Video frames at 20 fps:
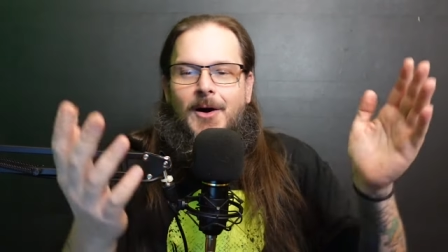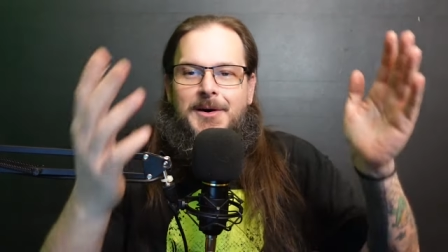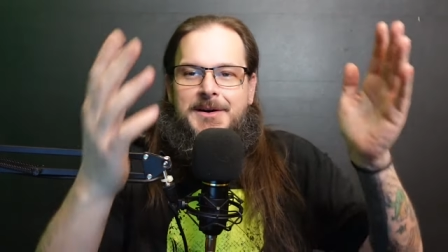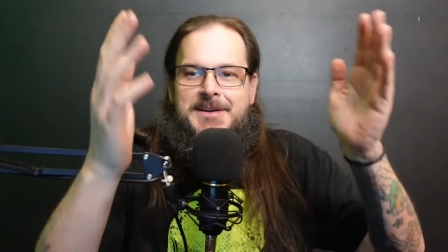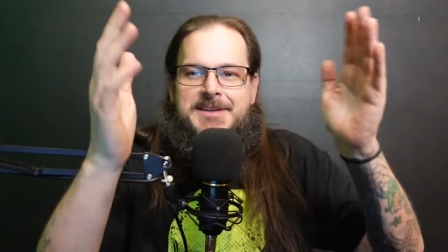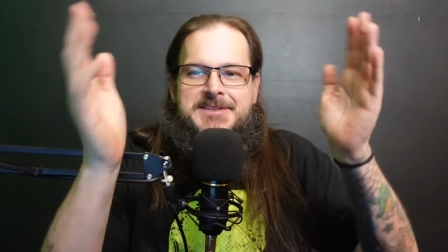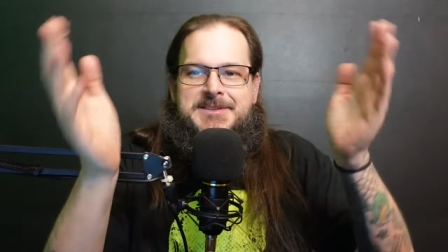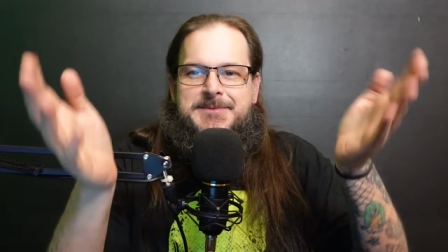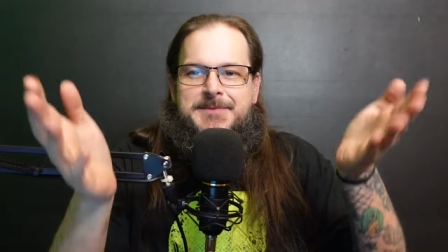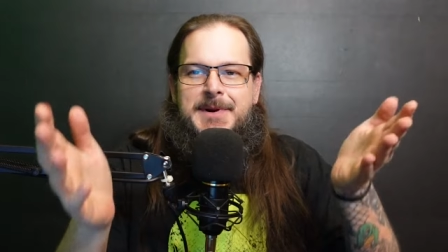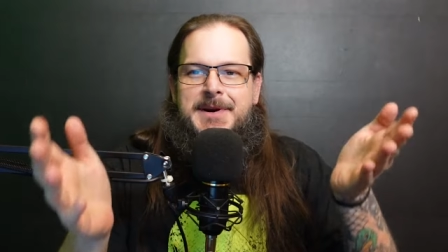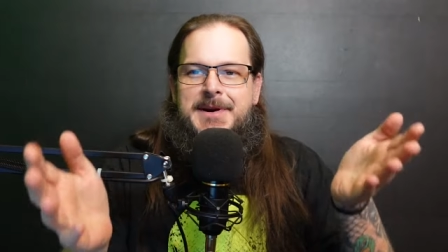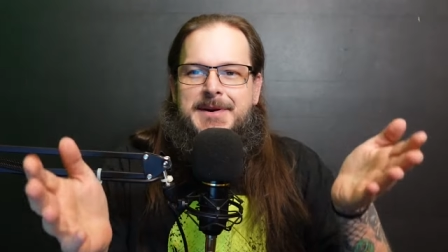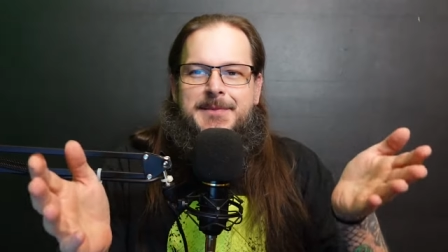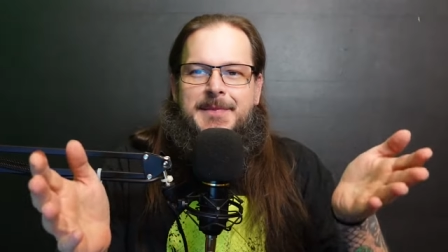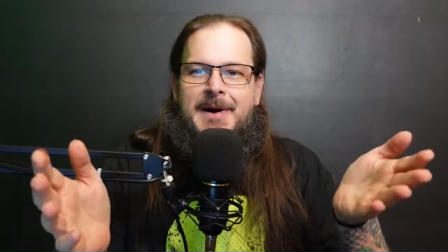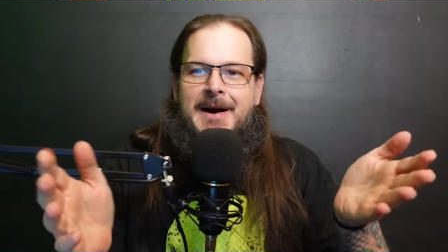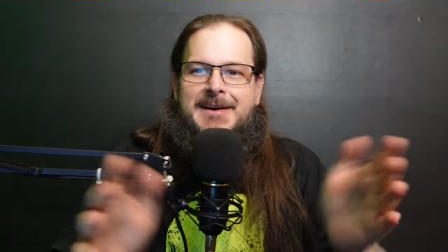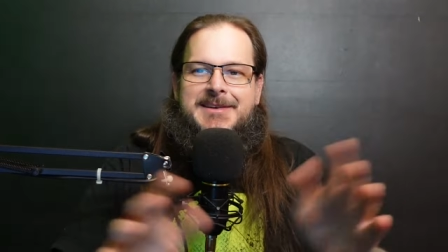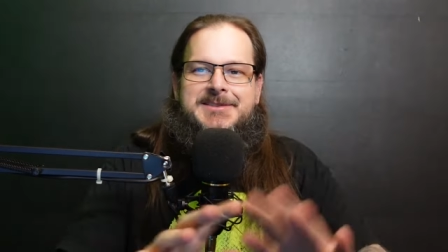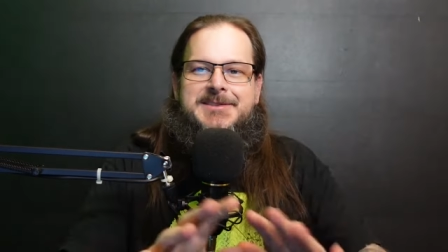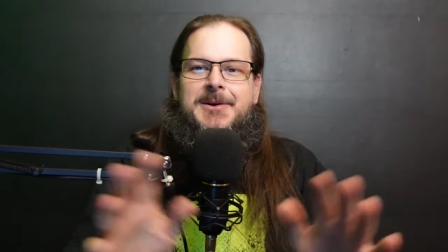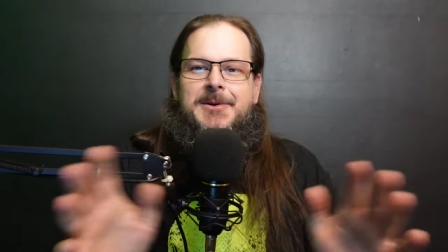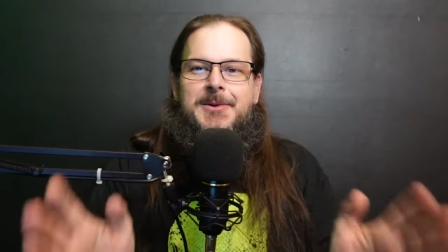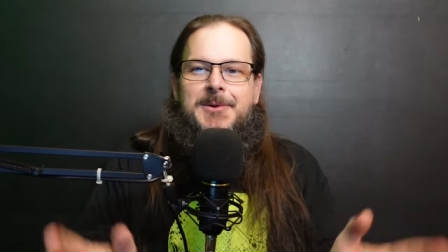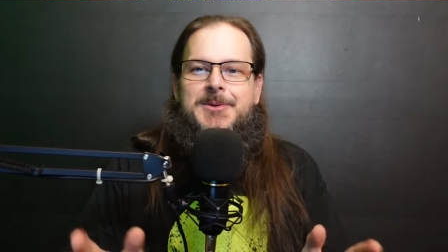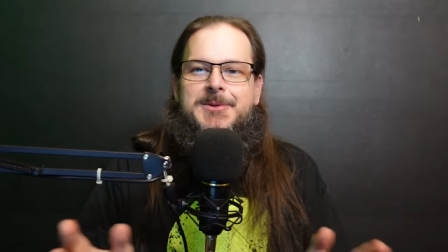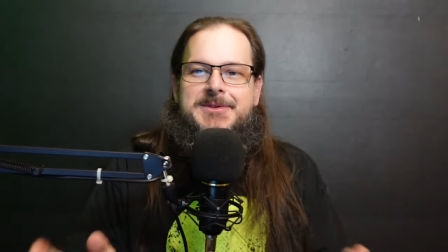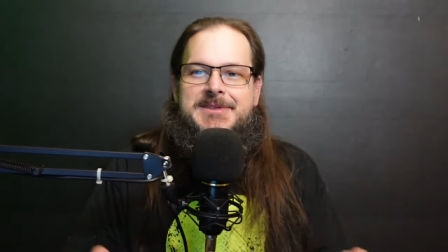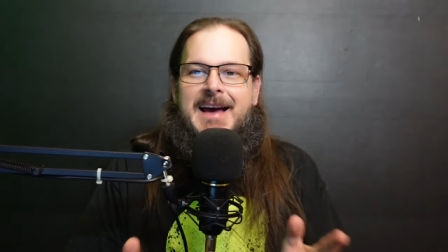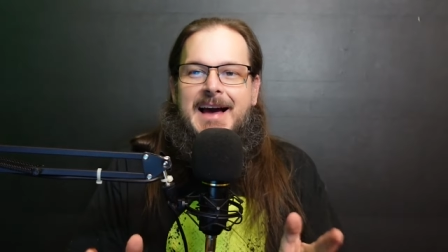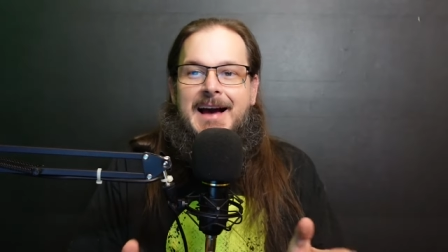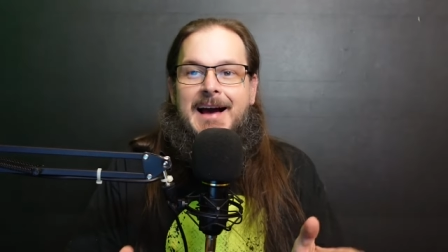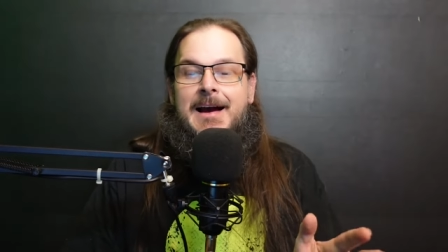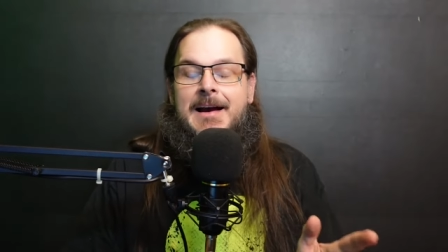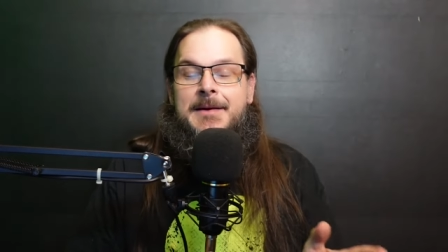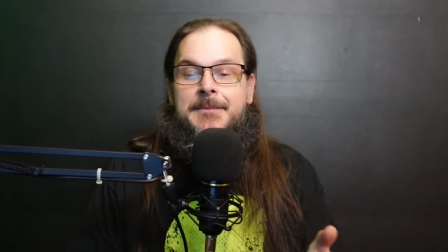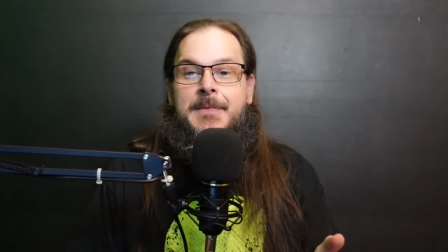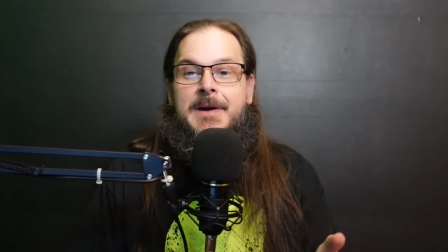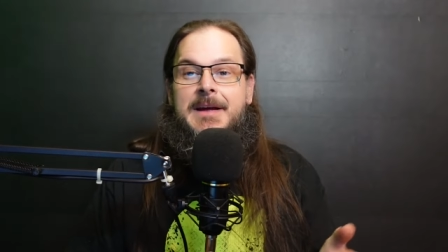it the spirit box the whole
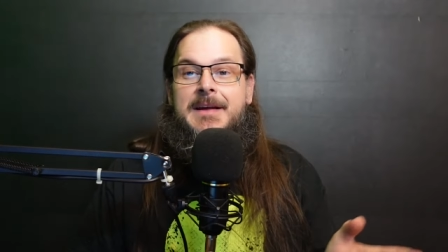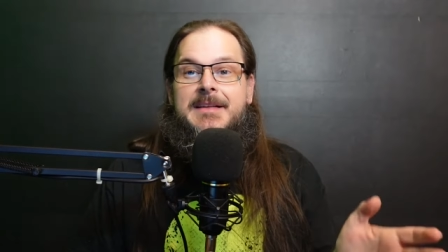time.